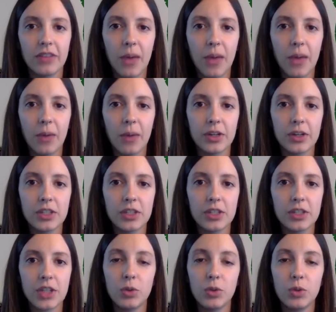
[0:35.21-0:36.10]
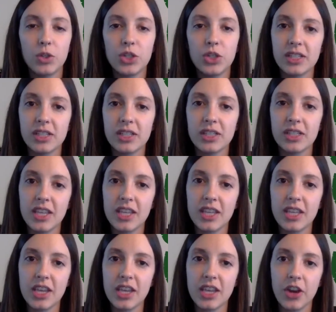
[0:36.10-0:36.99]
flowers, which you can
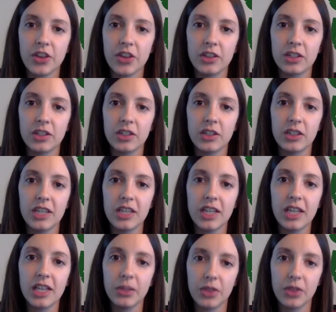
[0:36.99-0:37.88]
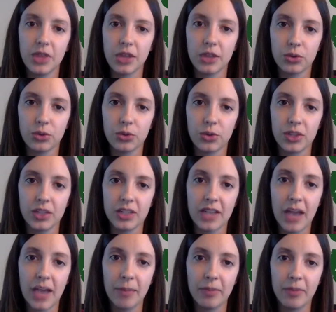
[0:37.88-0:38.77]
see are the little yellow things toward
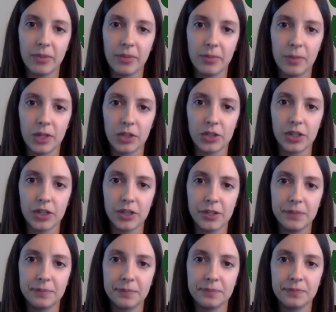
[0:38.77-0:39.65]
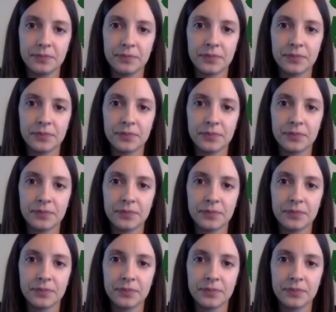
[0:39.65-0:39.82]
the top of the picture,